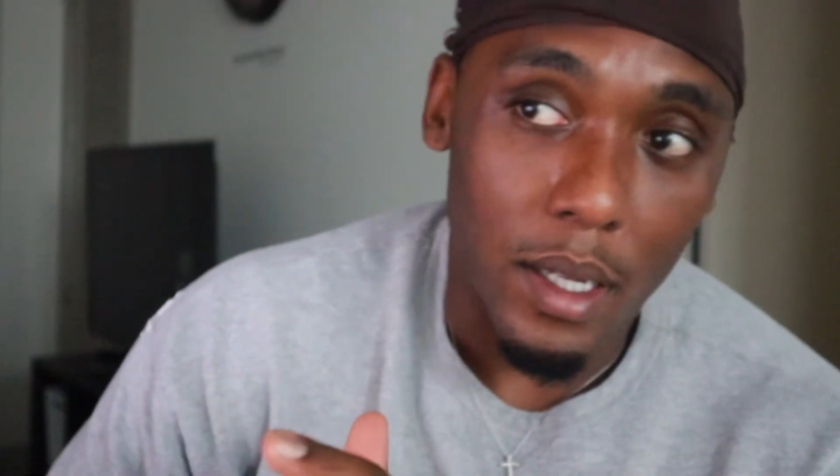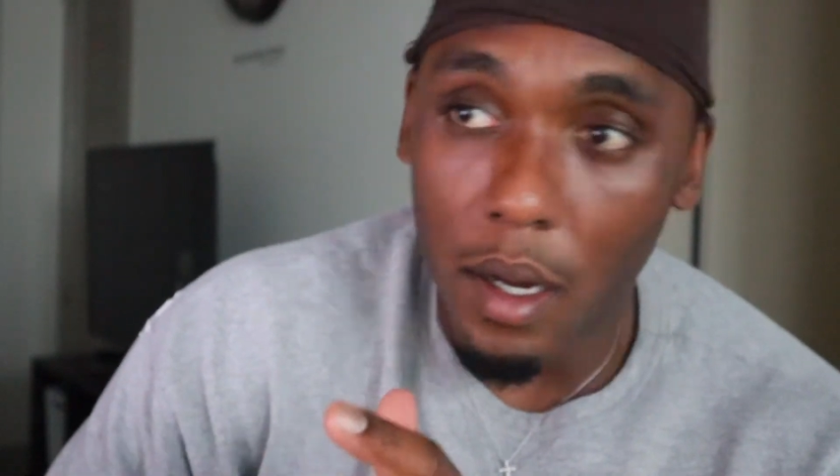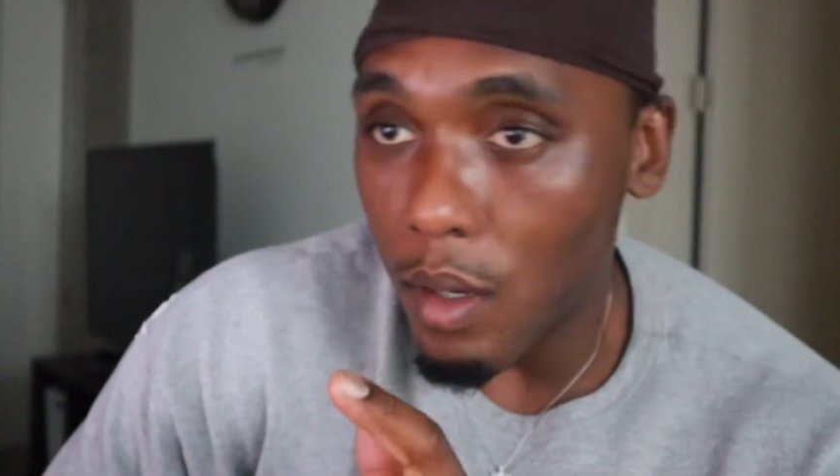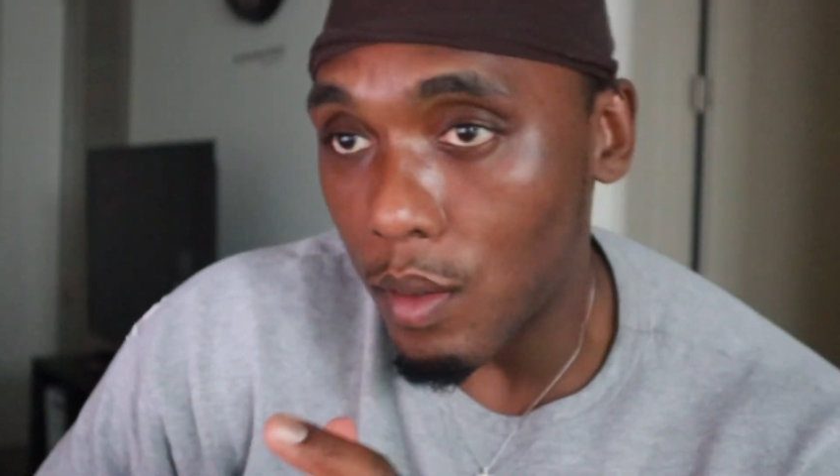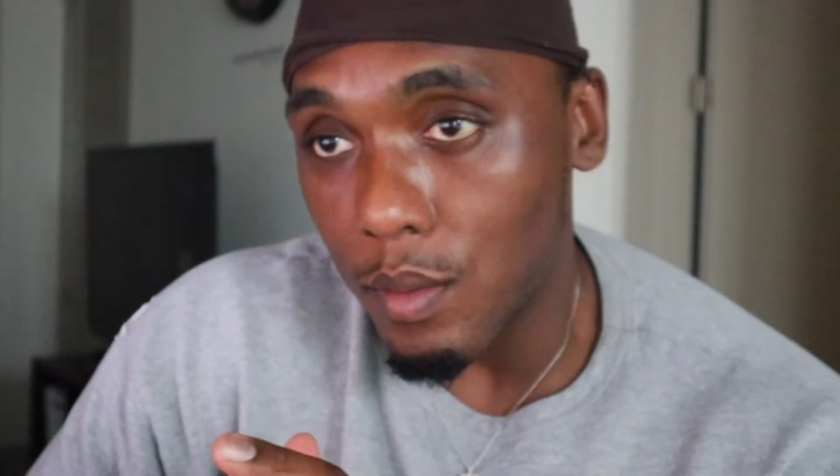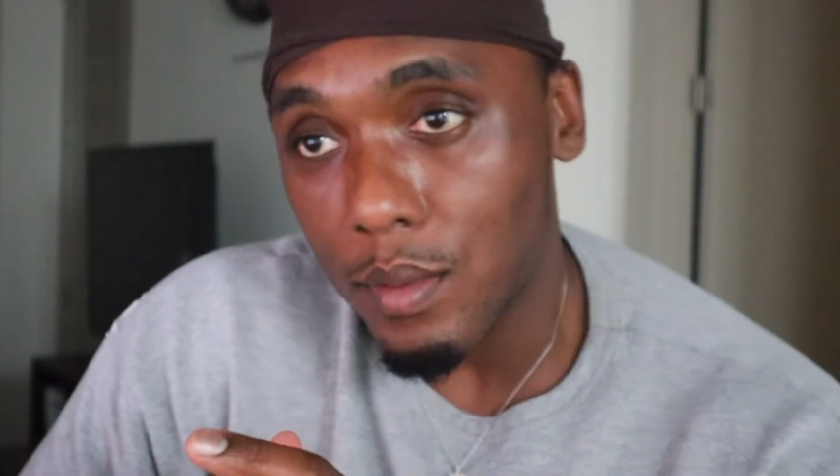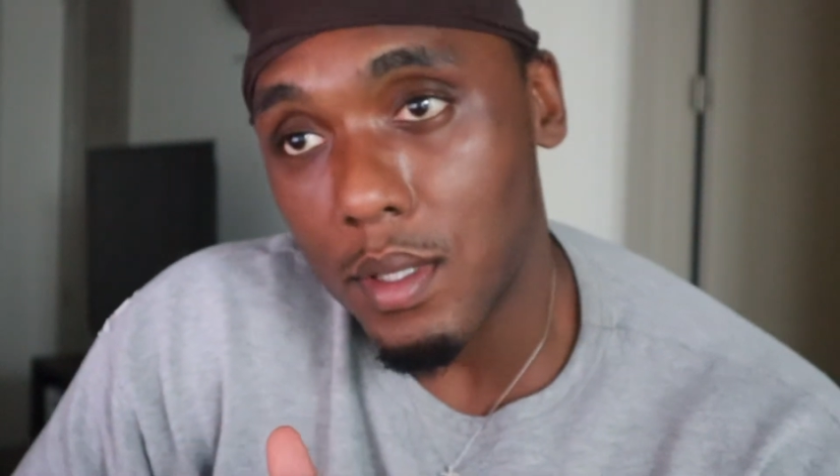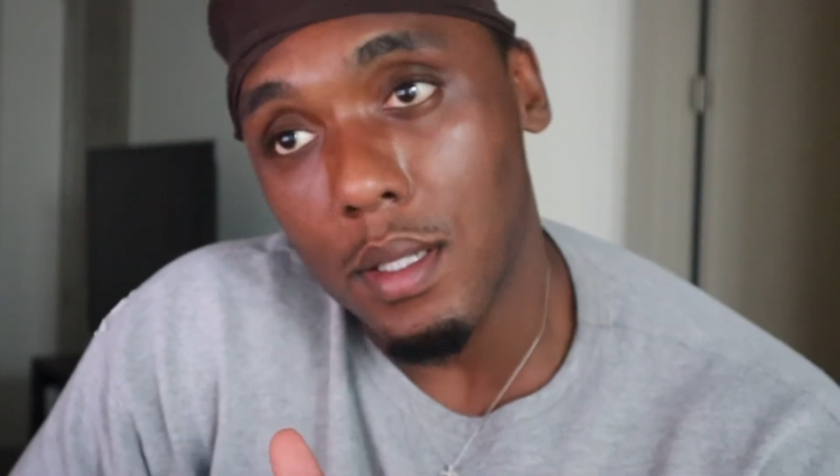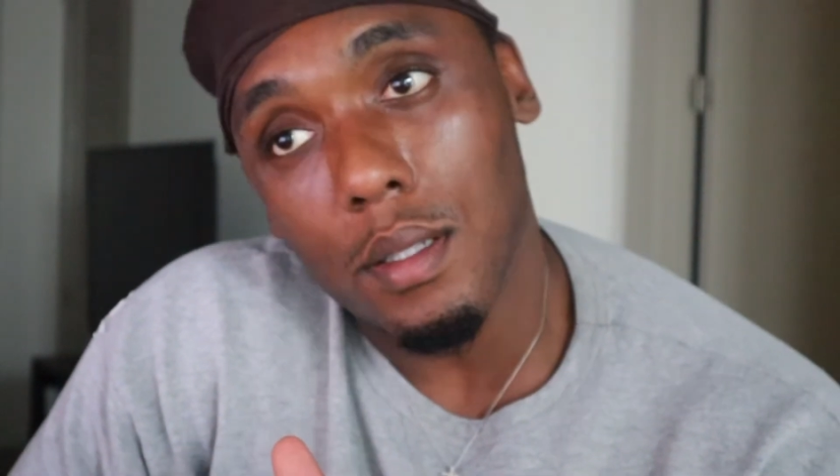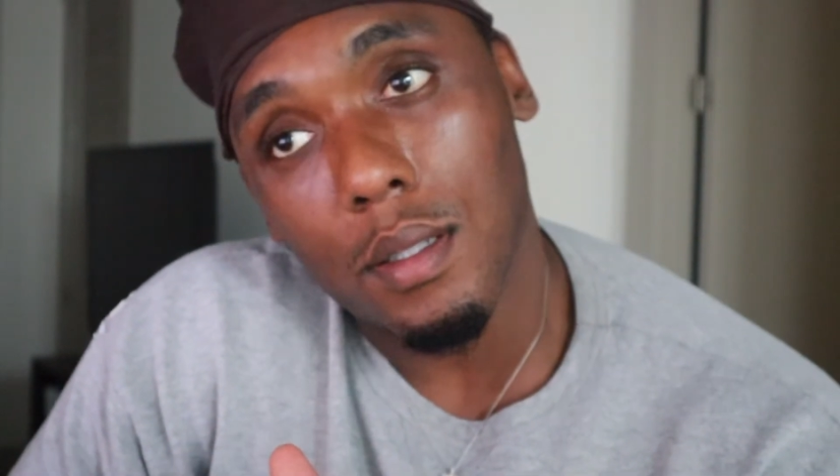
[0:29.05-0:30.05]

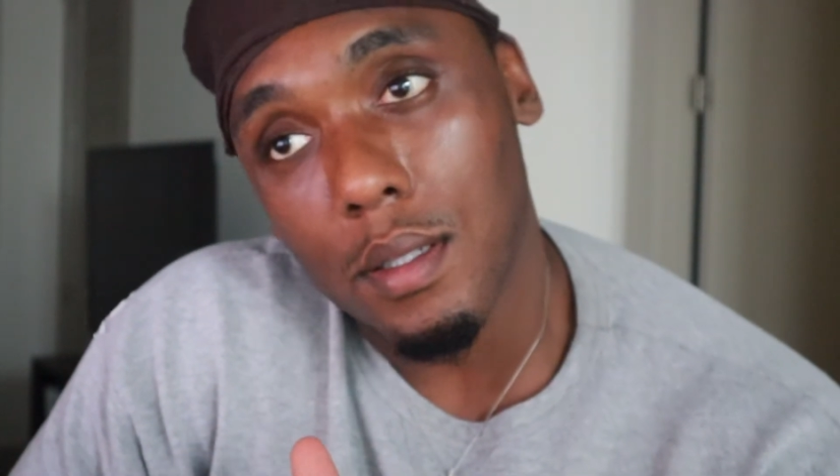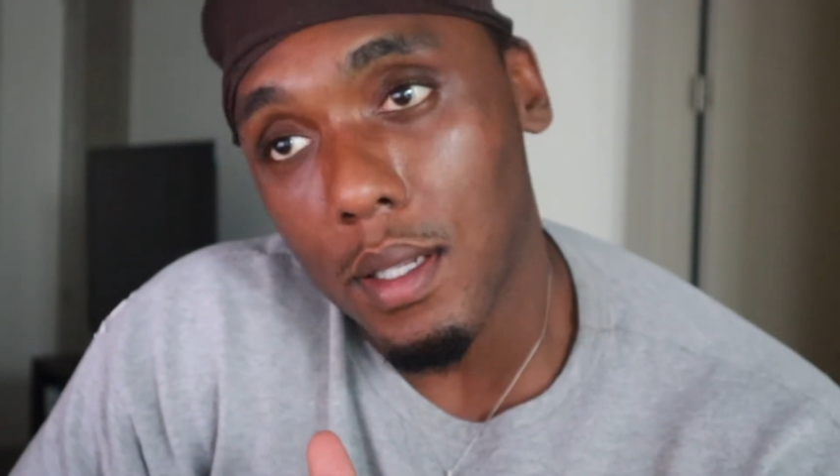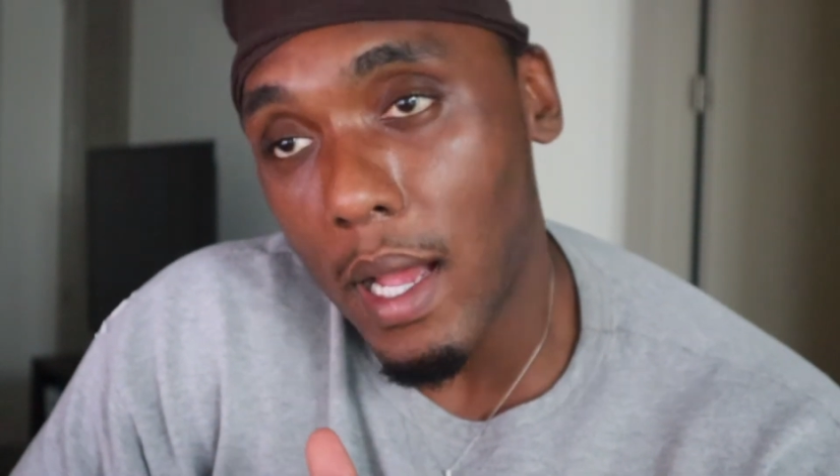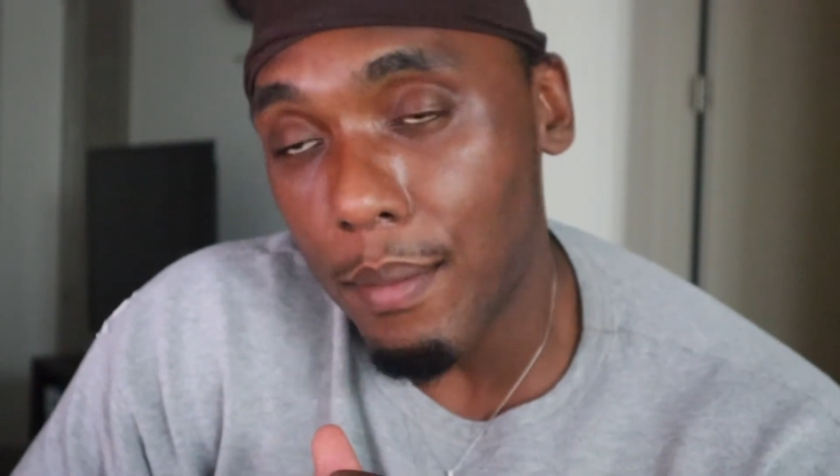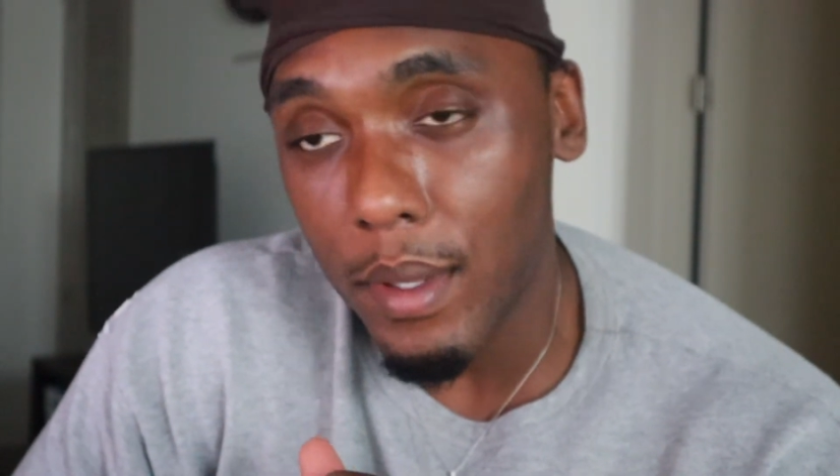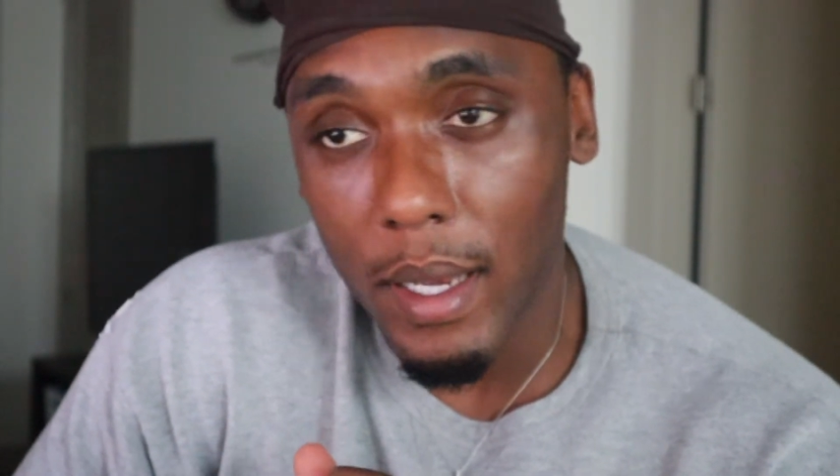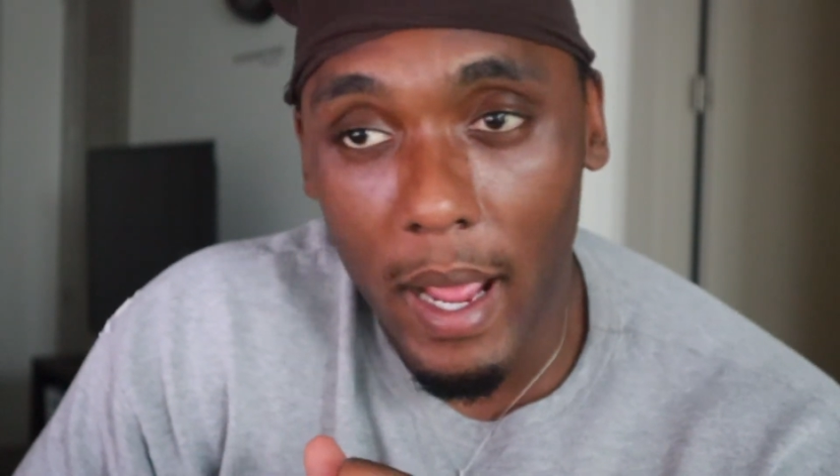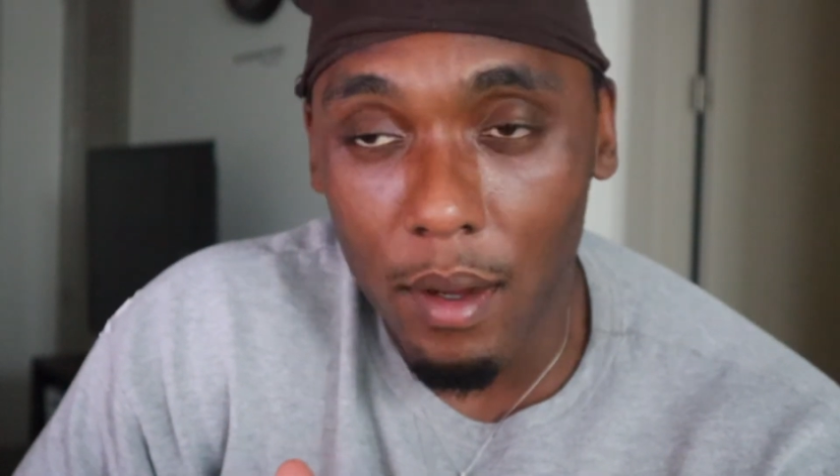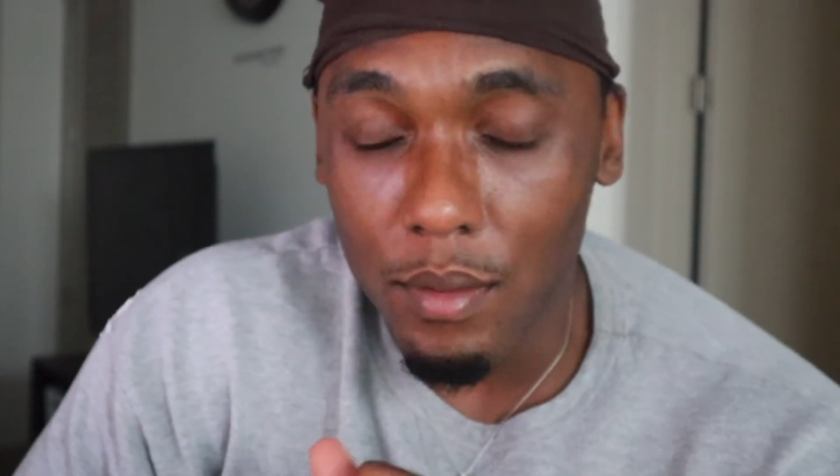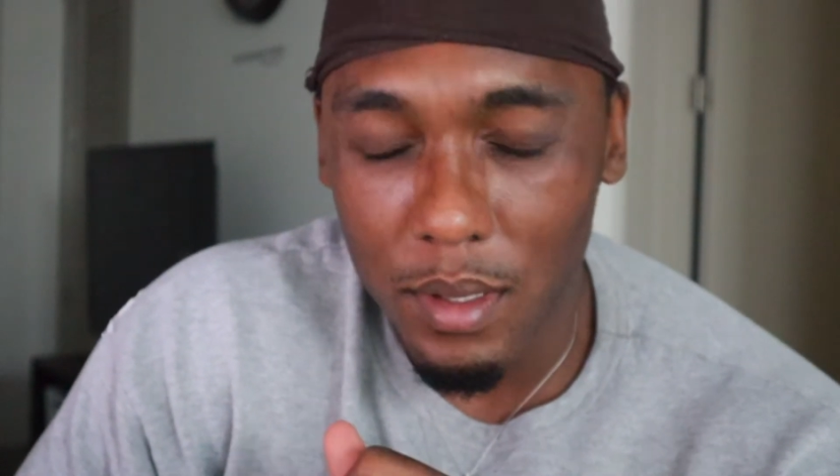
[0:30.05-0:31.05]
out